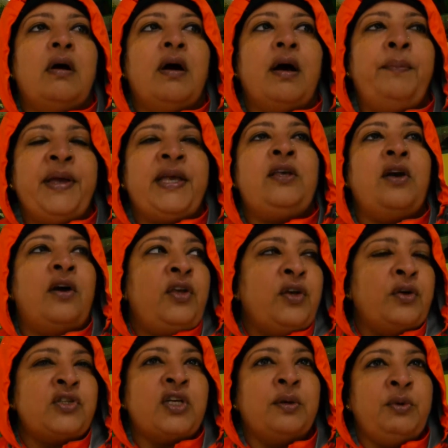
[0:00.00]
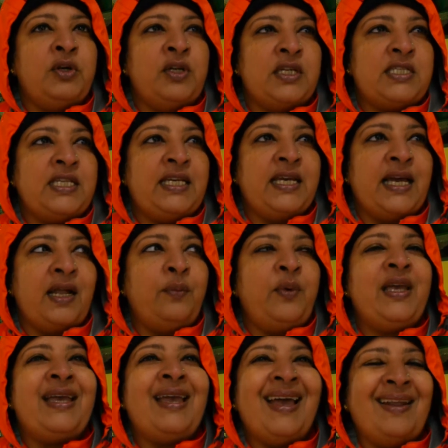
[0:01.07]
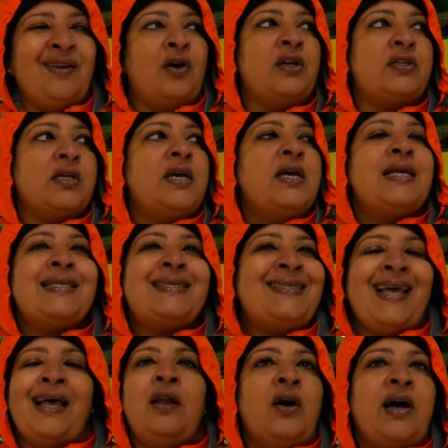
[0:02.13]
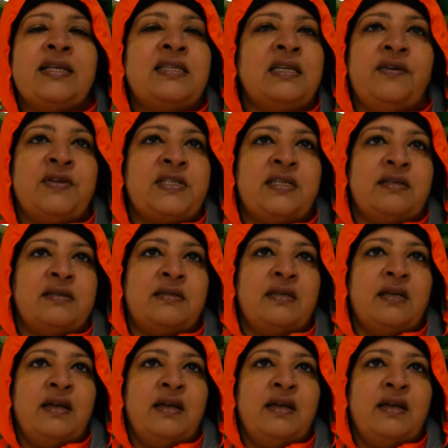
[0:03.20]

a big, a huge community, and we cannot sell our services.